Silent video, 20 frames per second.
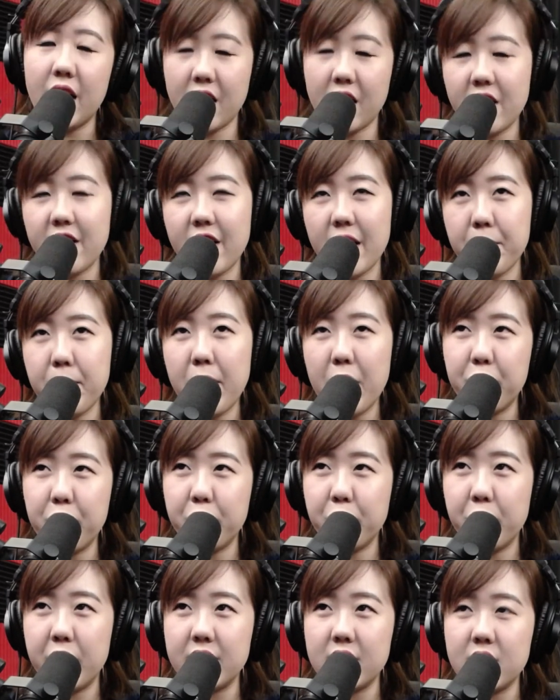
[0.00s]
correct.
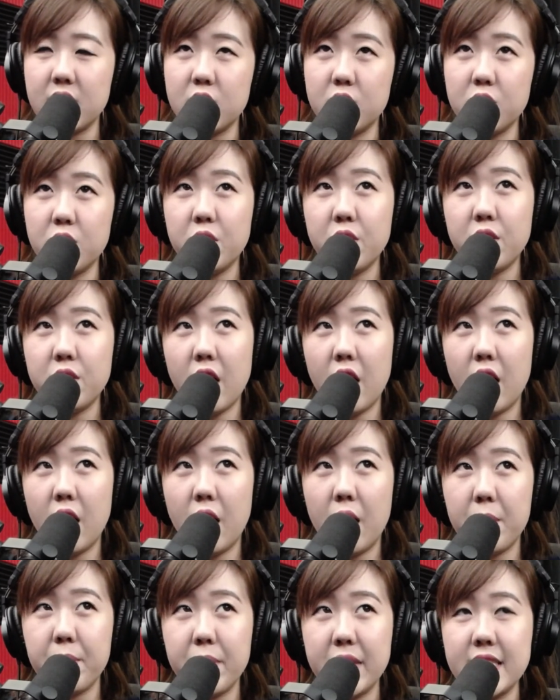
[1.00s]
Petfluencers. So
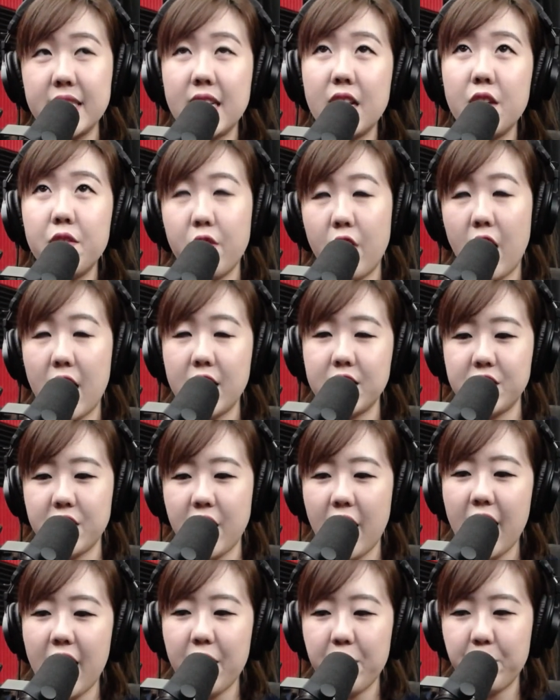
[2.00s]
basically for us,
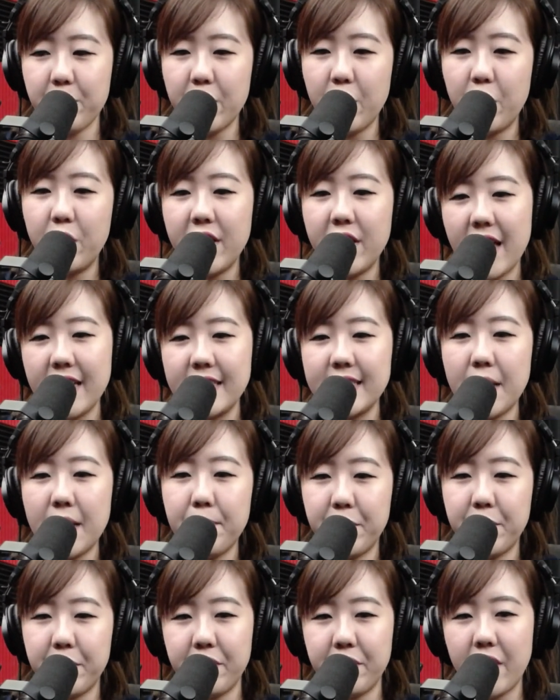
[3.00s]
right, we only
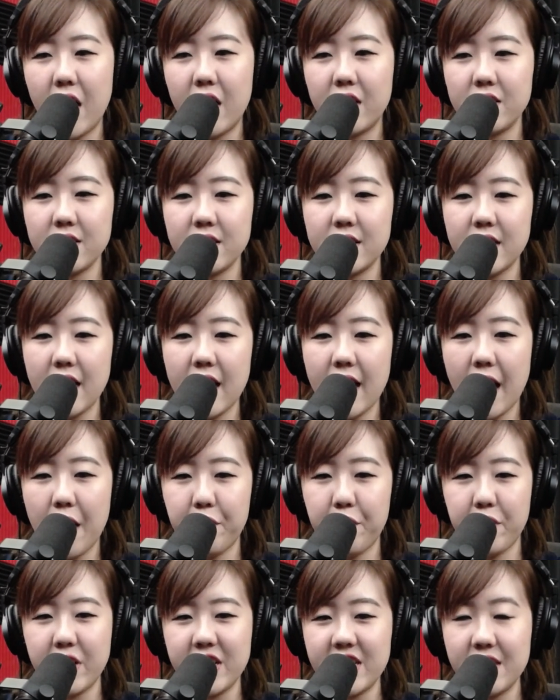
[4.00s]
accept profiles that are
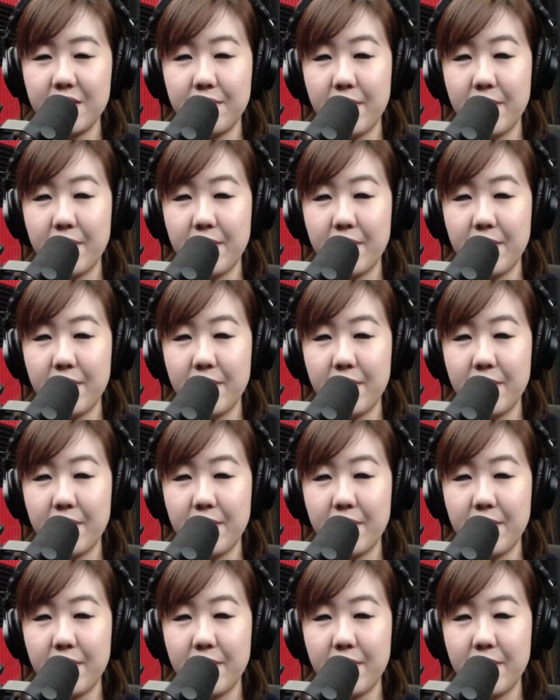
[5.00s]
fronted